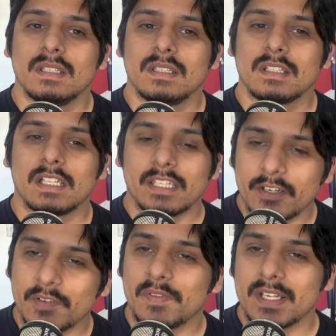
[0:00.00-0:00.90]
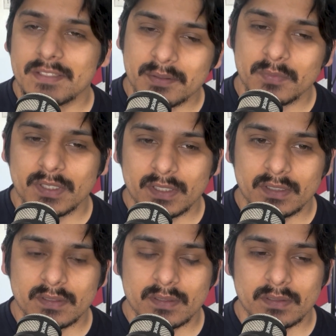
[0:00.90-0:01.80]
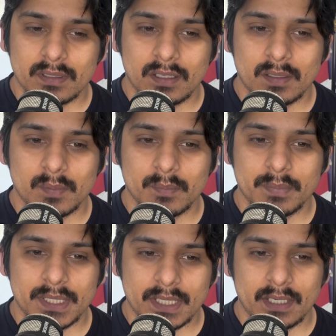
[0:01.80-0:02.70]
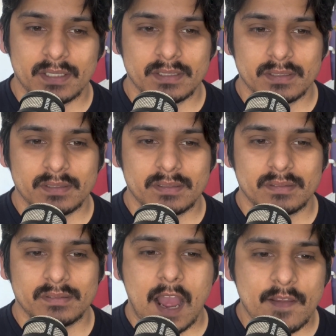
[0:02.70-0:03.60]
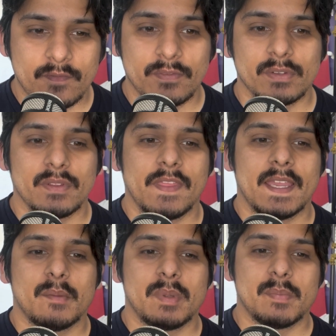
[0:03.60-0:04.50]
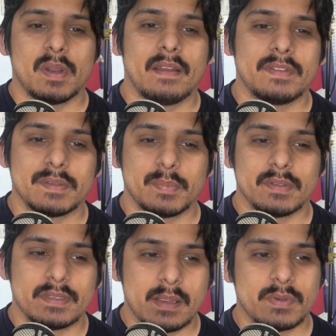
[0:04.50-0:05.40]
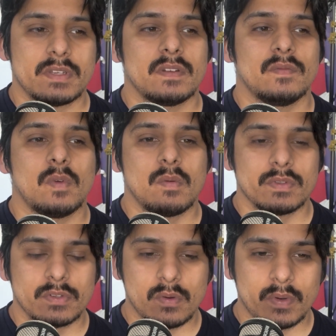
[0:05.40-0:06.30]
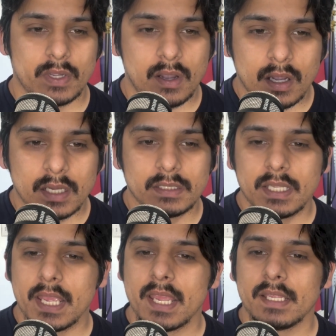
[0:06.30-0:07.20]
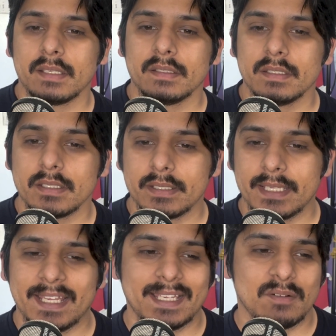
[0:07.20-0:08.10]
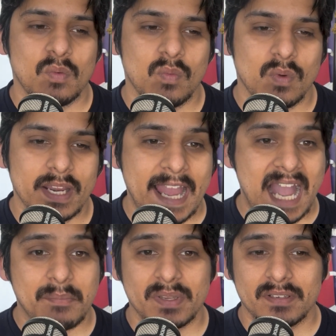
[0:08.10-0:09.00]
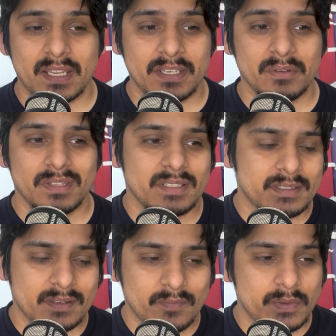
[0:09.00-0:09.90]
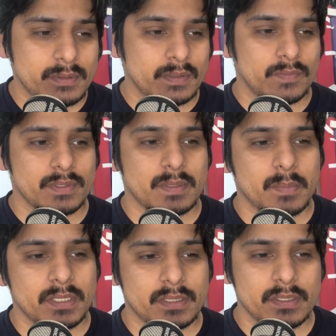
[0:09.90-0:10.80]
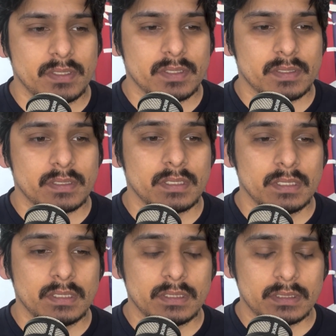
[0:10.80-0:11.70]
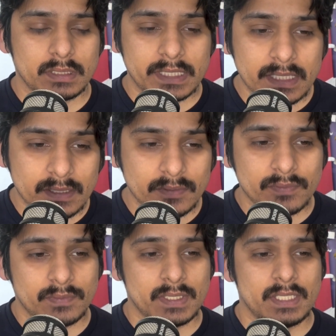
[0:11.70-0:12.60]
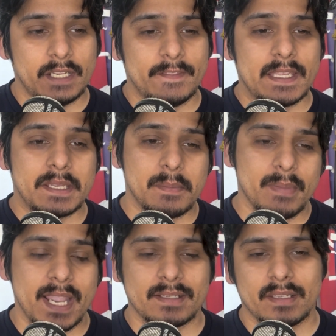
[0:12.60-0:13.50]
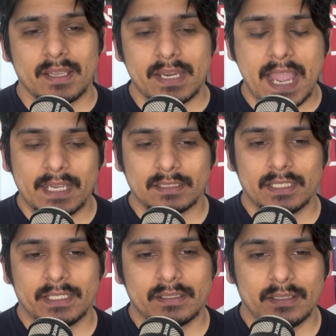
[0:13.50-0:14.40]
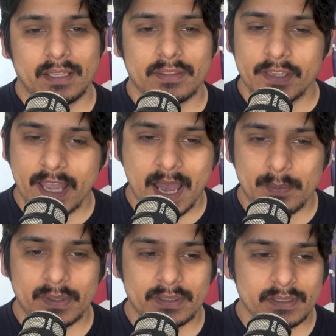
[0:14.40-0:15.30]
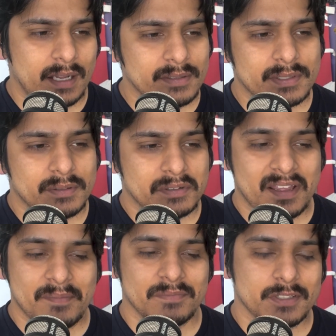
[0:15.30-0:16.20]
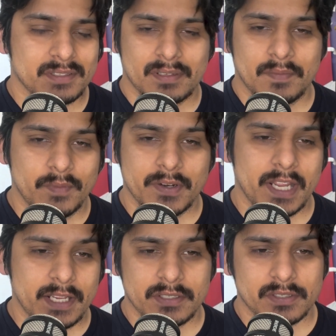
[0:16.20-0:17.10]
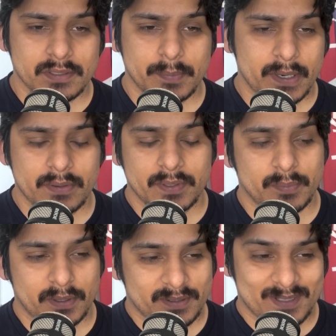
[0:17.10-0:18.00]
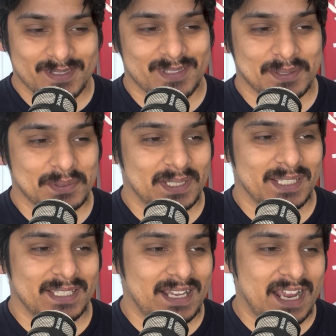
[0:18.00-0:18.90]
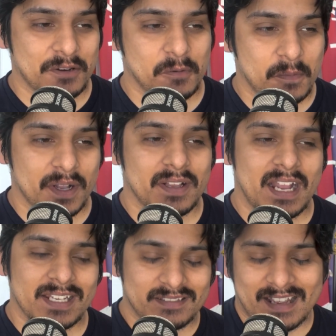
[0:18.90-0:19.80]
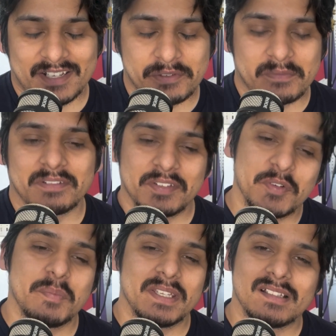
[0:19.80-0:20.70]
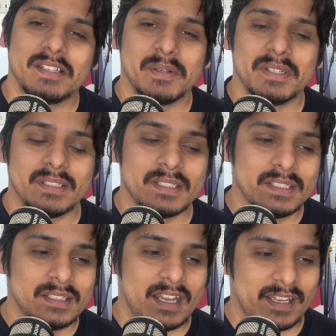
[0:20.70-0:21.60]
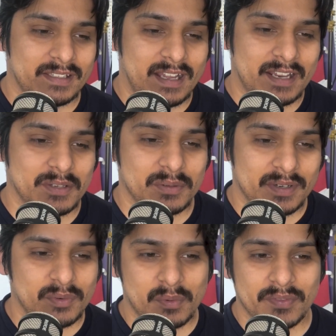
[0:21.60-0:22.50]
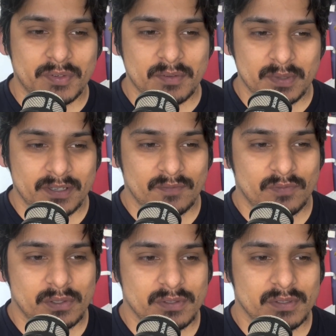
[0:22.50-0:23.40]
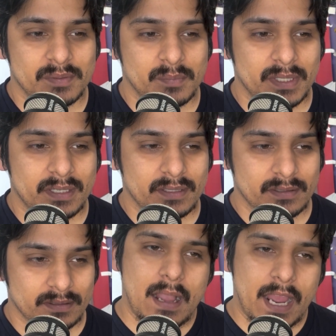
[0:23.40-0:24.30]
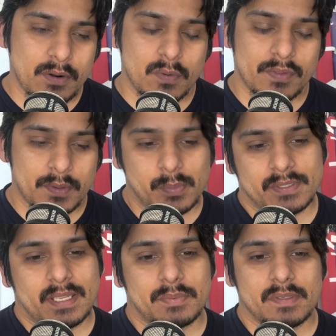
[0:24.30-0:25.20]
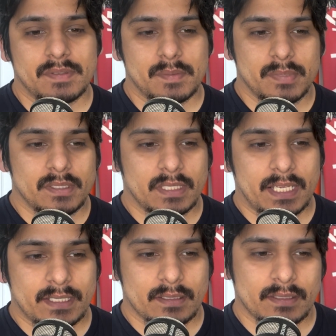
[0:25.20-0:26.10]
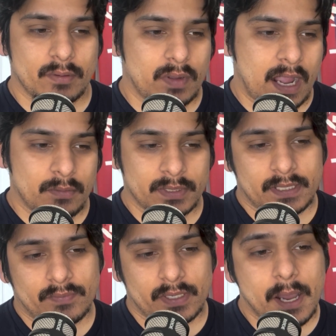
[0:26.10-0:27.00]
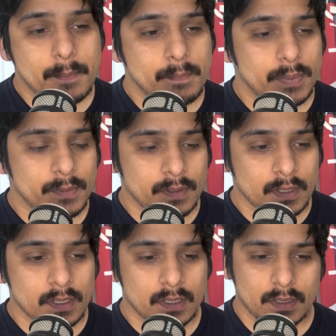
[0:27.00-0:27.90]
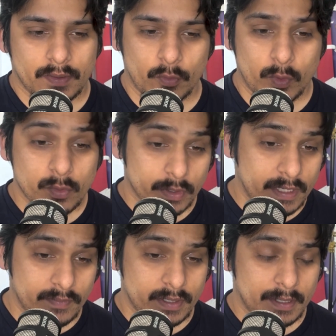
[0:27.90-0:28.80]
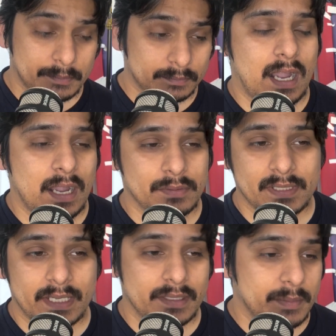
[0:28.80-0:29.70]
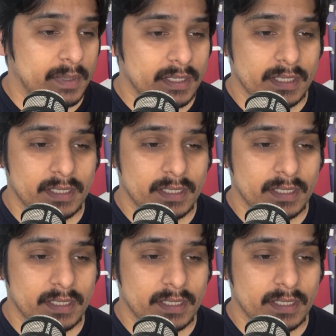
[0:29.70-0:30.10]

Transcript: clarify some things, because I feel that people have this perception of what was going on and what happened. I know that it's confusing for somebody to just leave and then come back and kind of act like nothing happened. I also am just a very anxious, paranoid person. So like, I just want there to be clarity. I don't ever want there to be confusion, because I don't want the perception to be like that I was giving up, that we were giving up. I was taking the money